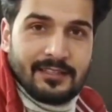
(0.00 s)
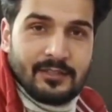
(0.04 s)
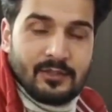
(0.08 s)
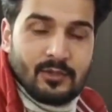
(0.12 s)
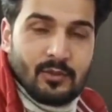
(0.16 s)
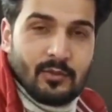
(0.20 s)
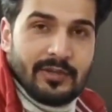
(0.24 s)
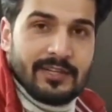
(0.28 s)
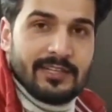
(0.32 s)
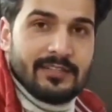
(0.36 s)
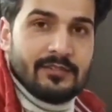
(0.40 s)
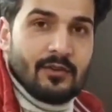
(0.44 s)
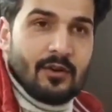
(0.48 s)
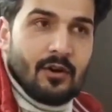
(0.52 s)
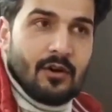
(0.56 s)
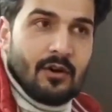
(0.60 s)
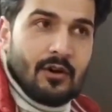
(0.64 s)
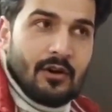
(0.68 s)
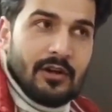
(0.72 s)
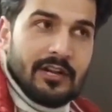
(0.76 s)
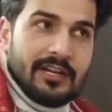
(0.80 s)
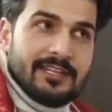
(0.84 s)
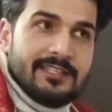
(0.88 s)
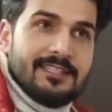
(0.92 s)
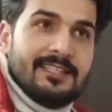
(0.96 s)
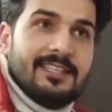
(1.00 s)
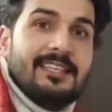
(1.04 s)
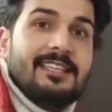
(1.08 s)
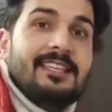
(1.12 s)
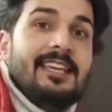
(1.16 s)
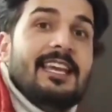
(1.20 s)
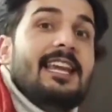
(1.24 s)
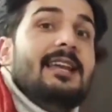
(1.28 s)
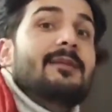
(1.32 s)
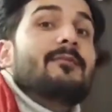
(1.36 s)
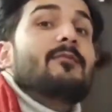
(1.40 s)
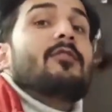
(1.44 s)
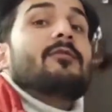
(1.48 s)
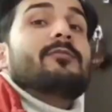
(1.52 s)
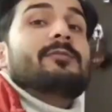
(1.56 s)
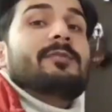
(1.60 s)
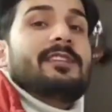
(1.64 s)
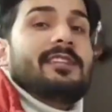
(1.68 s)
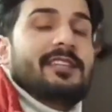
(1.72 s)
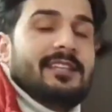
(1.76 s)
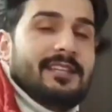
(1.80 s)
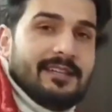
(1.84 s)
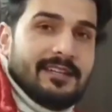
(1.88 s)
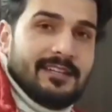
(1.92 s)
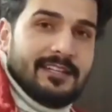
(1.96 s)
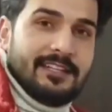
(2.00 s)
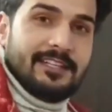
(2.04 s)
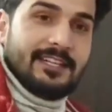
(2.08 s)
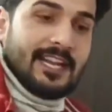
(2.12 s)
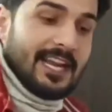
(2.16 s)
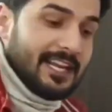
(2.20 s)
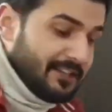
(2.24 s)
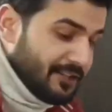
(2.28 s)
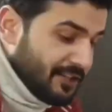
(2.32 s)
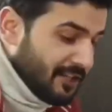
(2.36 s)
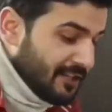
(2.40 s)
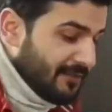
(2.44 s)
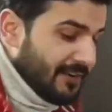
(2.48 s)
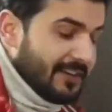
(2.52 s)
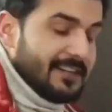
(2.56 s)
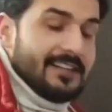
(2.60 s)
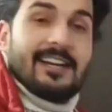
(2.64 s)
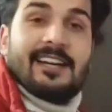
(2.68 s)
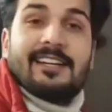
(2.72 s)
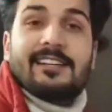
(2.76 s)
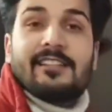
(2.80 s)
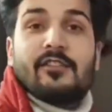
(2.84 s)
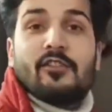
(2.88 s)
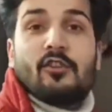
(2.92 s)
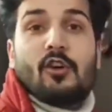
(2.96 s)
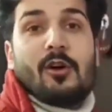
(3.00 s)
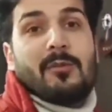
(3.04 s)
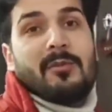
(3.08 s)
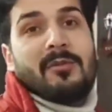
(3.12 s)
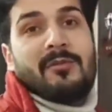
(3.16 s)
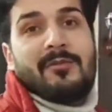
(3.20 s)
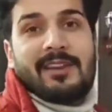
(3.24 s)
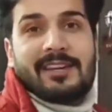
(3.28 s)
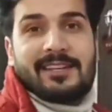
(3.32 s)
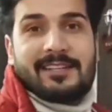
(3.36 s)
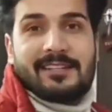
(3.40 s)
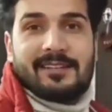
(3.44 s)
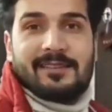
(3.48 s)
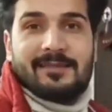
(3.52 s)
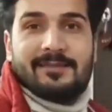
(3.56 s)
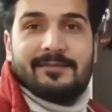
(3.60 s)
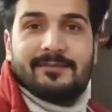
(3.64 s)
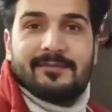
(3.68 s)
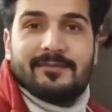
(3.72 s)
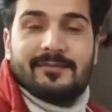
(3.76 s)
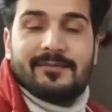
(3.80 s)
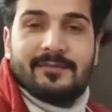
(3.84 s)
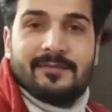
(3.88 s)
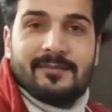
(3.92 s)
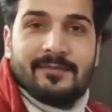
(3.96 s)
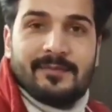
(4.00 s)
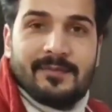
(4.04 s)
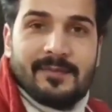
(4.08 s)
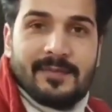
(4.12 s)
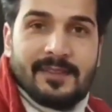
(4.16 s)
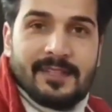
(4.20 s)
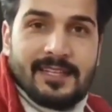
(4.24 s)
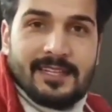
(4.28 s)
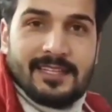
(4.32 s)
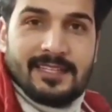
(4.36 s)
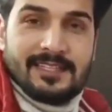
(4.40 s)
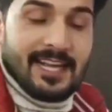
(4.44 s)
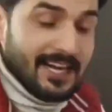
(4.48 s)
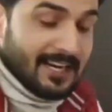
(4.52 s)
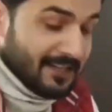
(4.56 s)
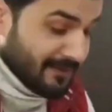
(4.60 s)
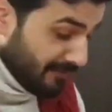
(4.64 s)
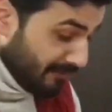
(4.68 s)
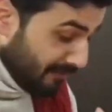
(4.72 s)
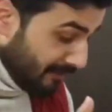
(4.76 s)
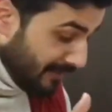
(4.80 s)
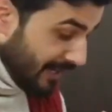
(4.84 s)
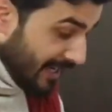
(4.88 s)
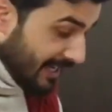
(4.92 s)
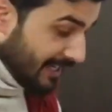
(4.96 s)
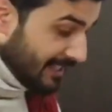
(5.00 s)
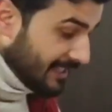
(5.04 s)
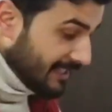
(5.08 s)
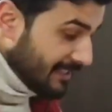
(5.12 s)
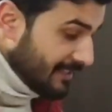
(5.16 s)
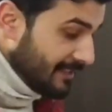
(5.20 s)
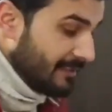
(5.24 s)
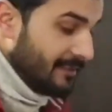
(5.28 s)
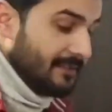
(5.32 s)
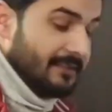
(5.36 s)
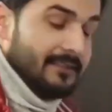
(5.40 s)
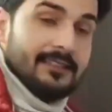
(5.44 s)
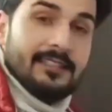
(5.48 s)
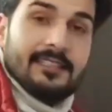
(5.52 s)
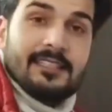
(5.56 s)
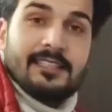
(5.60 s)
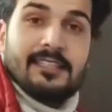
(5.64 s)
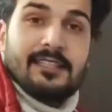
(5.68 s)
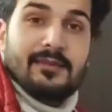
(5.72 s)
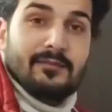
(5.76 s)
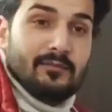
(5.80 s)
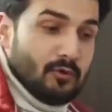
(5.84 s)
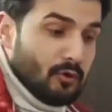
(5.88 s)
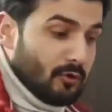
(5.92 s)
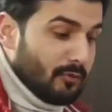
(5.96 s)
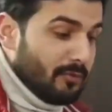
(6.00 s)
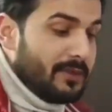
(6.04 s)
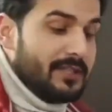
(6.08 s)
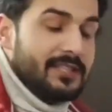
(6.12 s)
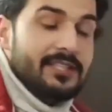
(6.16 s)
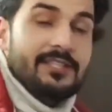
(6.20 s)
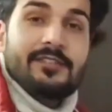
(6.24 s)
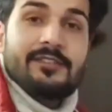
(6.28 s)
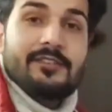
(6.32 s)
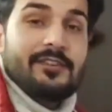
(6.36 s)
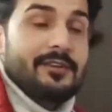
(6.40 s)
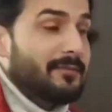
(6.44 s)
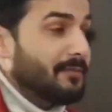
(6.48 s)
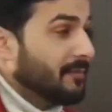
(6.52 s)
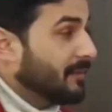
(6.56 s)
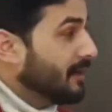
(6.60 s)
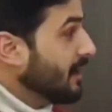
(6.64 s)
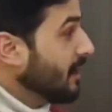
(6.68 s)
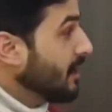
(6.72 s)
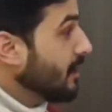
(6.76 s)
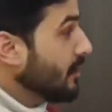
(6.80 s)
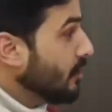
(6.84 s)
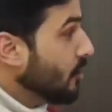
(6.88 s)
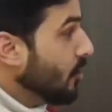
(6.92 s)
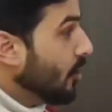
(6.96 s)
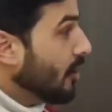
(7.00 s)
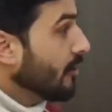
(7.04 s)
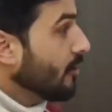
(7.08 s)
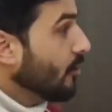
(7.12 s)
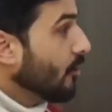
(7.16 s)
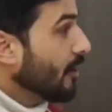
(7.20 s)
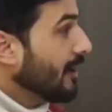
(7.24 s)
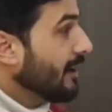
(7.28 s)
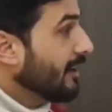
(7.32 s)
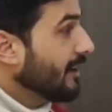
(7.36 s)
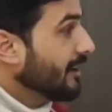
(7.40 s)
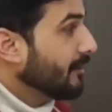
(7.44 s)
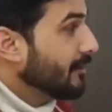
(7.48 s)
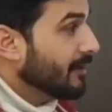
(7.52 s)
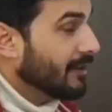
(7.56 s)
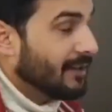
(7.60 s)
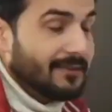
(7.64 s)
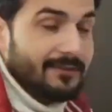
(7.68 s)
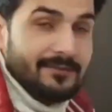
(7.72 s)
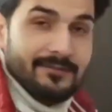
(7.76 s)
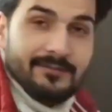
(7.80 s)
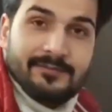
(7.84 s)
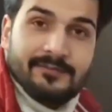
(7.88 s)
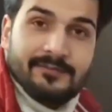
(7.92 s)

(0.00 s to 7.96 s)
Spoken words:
So it is the game of the tangent vector and the normal vector that makes the Möbius strip non-orientable.